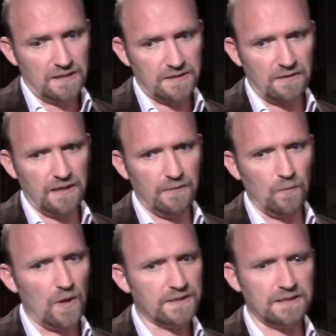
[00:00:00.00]
So it
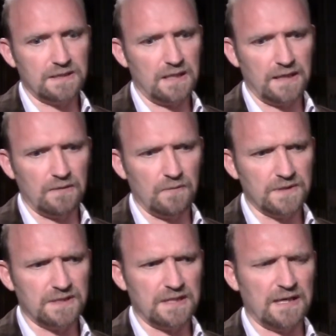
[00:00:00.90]
wasn't like it
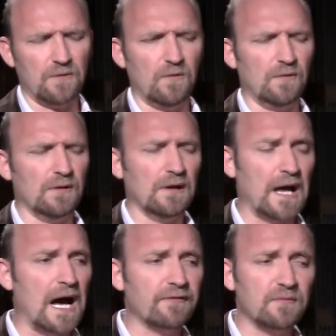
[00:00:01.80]
was at all
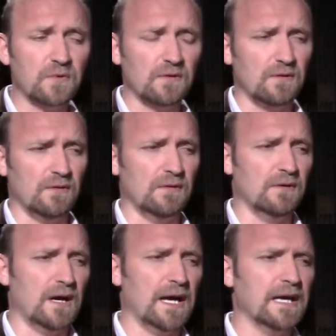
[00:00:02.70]
laughable,
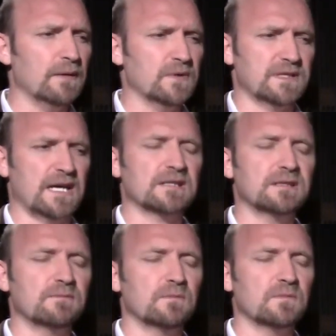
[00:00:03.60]
or it was
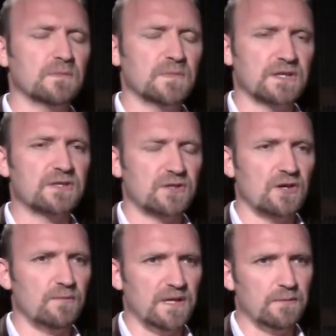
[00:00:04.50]
actually
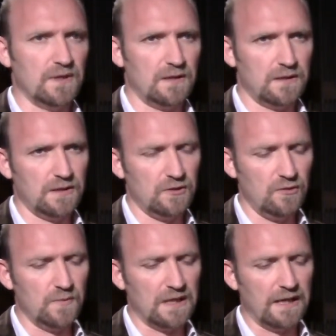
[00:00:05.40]
disturbing, but on a
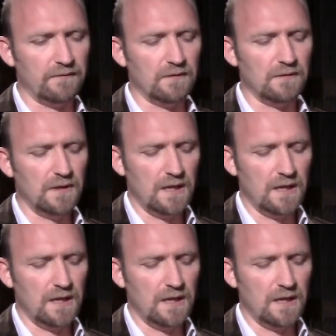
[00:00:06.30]
human level.